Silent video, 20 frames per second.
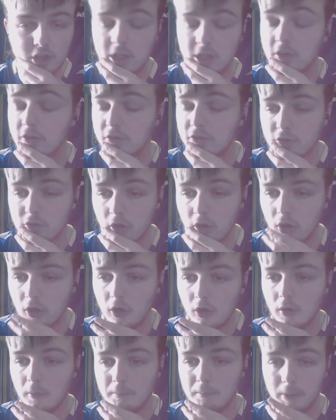He has
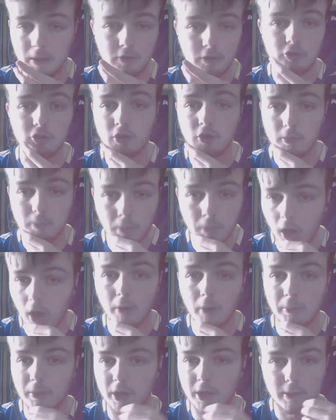been
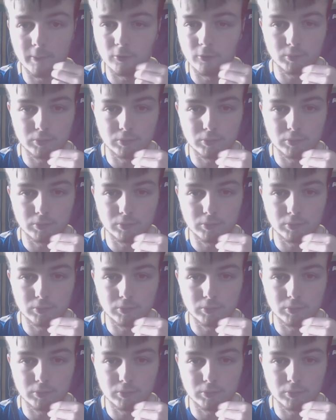superb, and that was